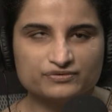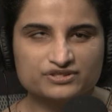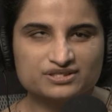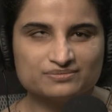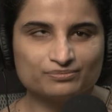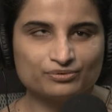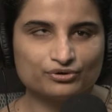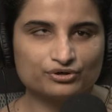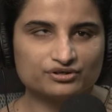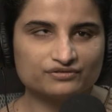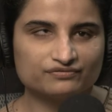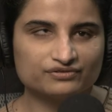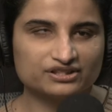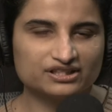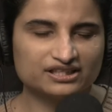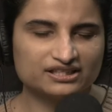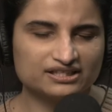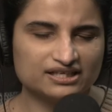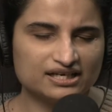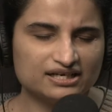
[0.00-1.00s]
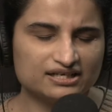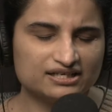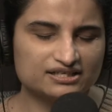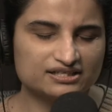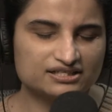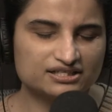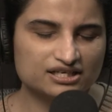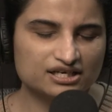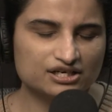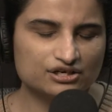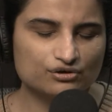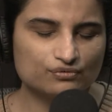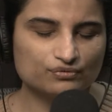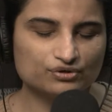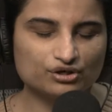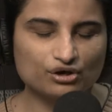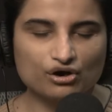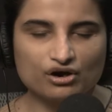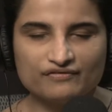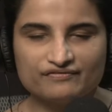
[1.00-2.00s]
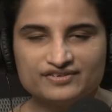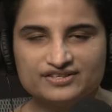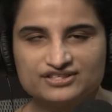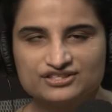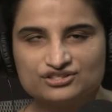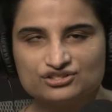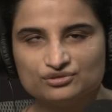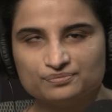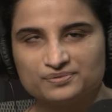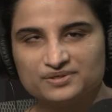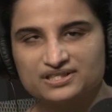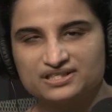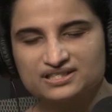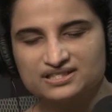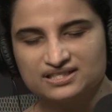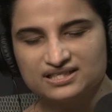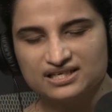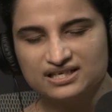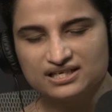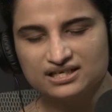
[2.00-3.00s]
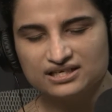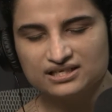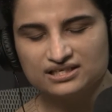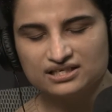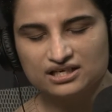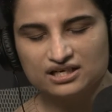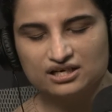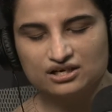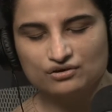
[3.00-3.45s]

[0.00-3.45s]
was important for the attendant would often supersede